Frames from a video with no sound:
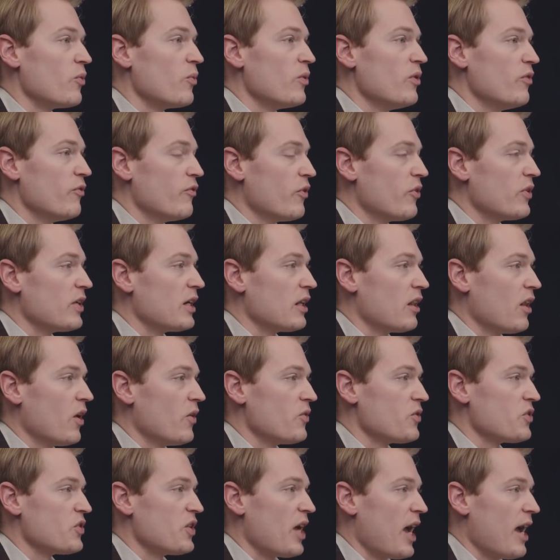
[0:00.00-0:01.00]
We were very
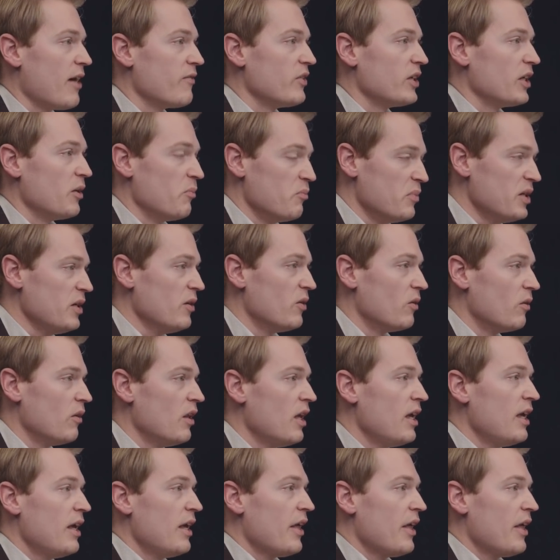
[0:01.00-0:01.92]
close to having a bill